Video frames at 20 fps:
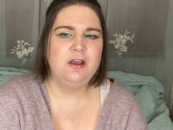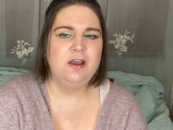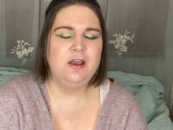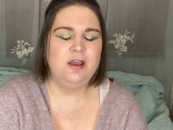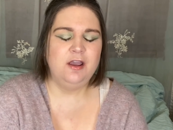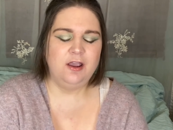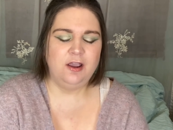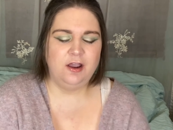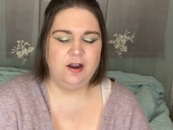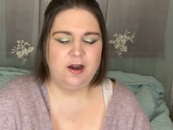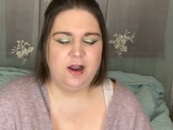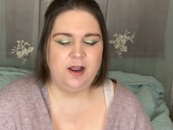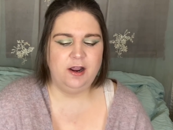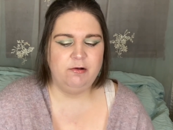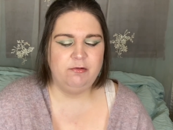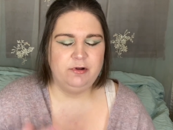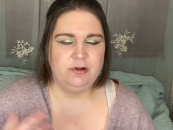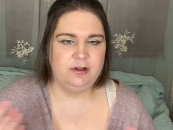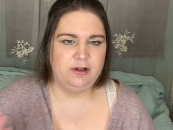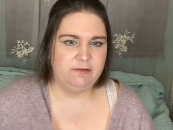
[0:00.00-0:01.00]
and I
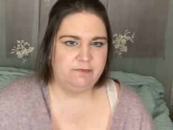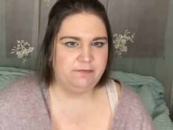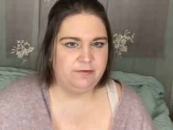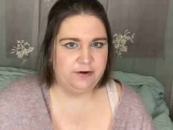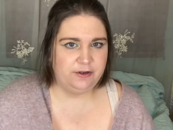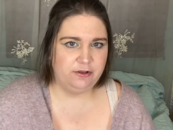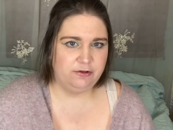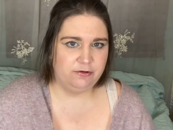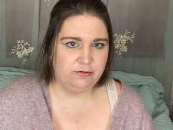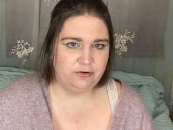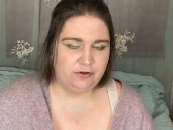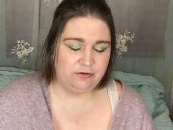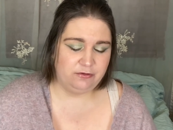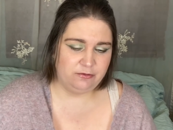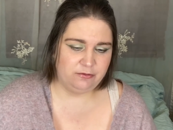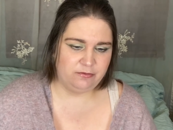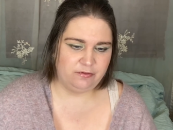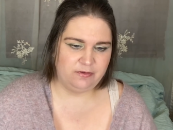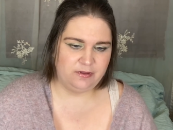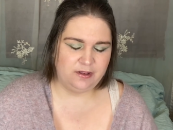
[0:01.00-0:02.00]
would love for you
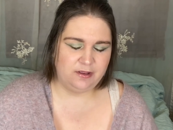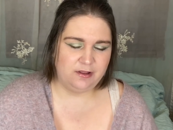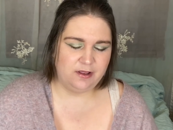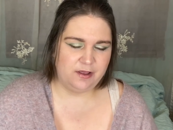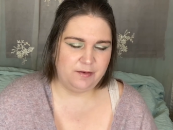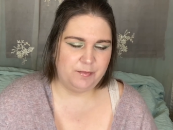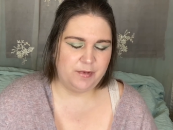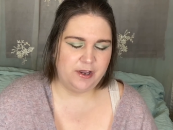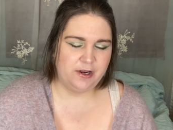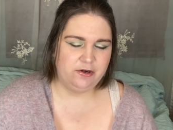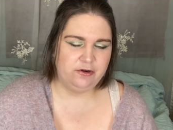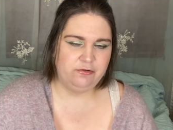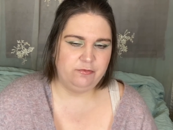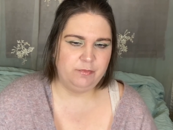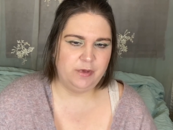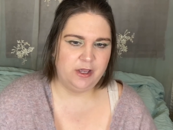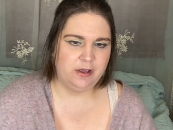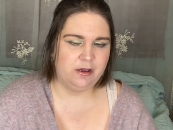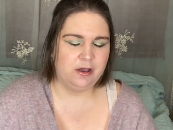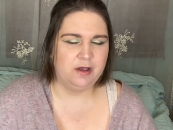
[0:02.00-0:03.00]
to see them. I do
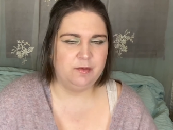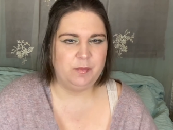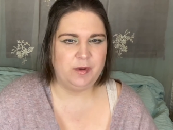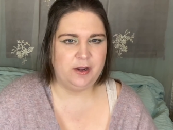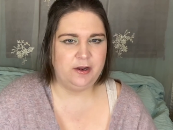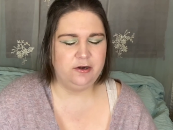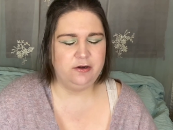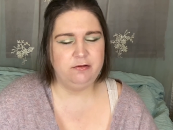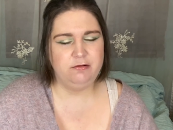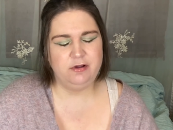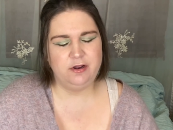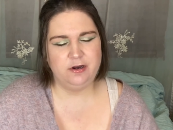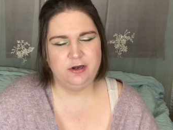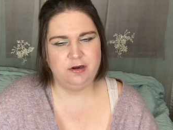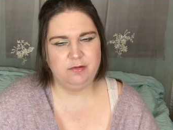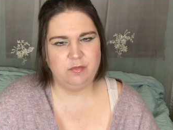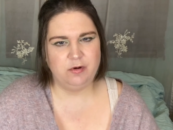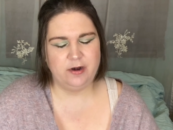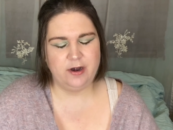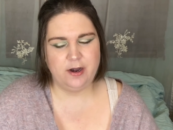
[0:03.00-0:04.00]
makeup, I do
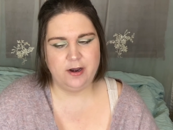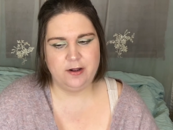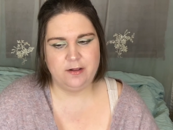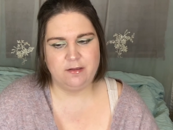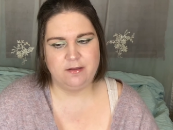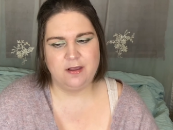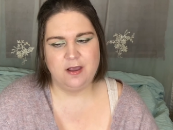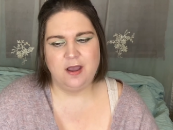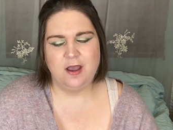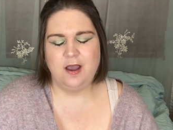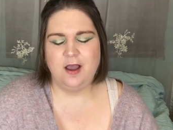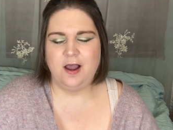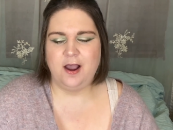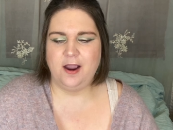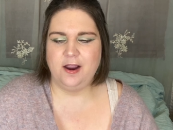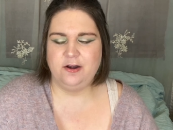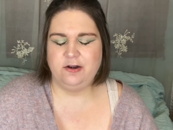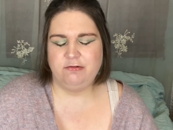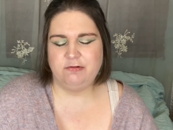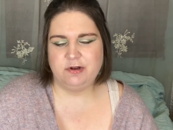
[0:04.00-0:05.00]
indie brands,
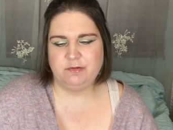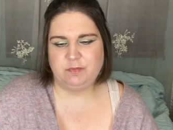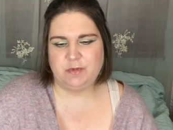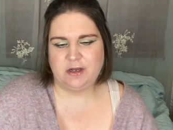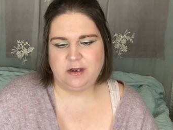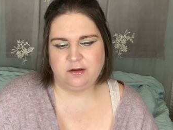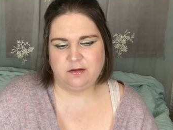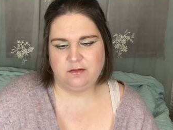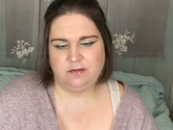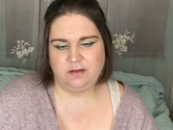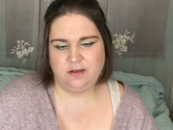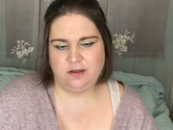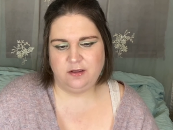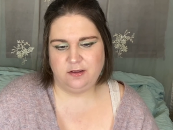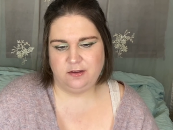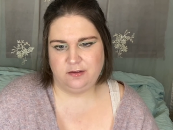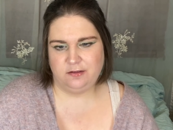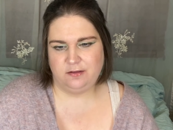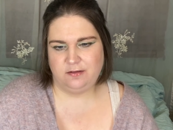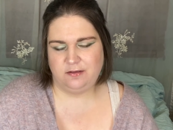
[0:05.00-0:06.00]
I do
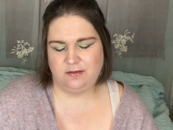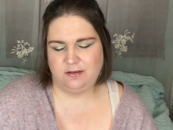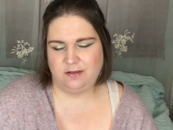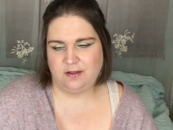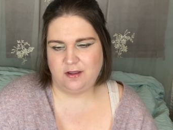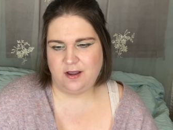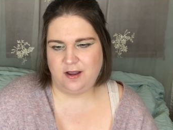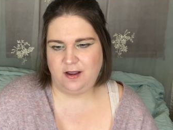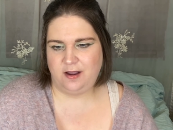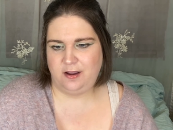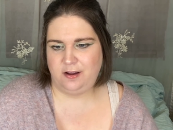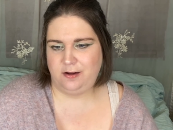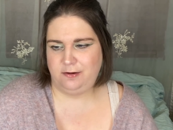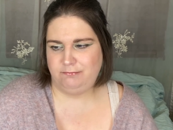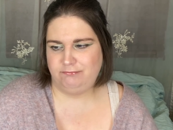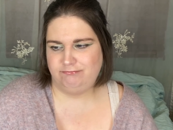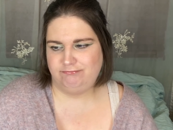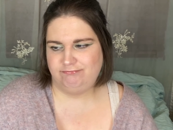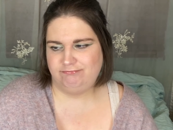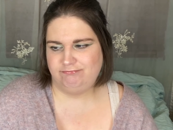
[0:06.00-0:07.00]
unboxings,
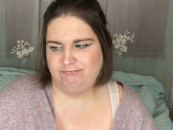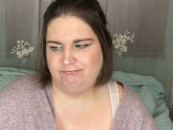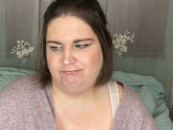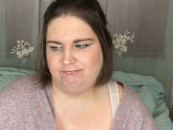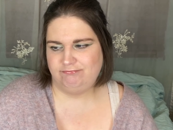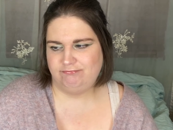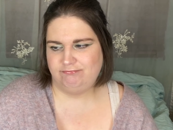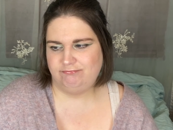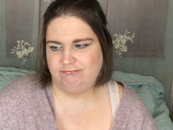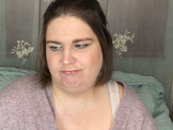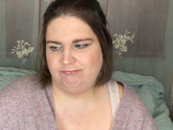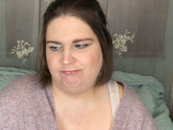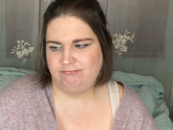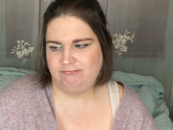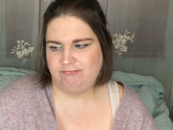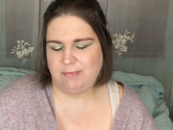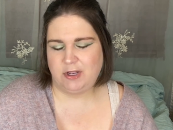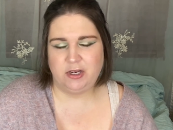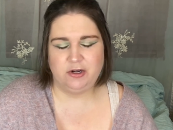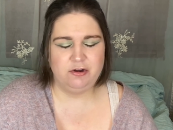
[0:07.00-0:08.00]
um,
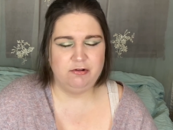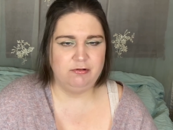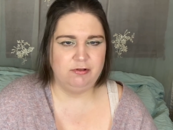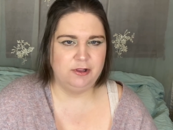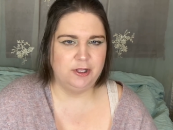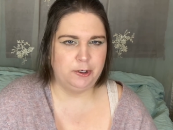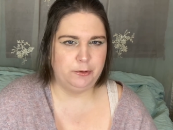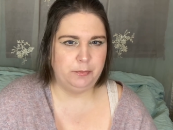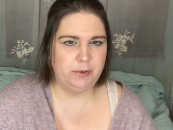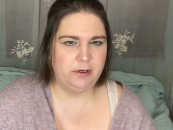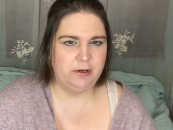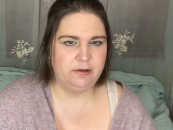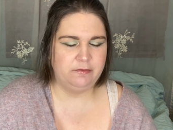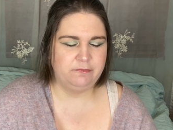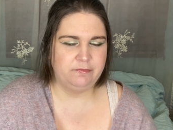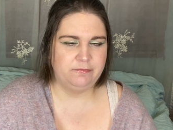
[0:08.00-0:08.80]
I do a little bit of